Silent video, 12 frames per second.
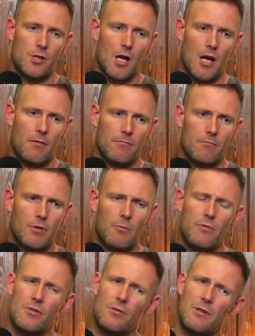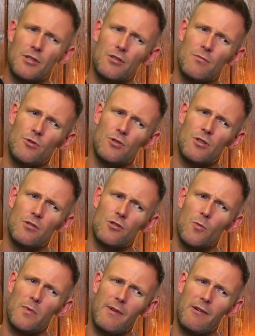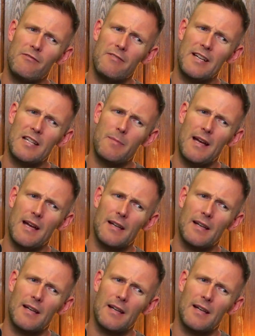But what was the question? Would you use a Combi multi-rig in the bag?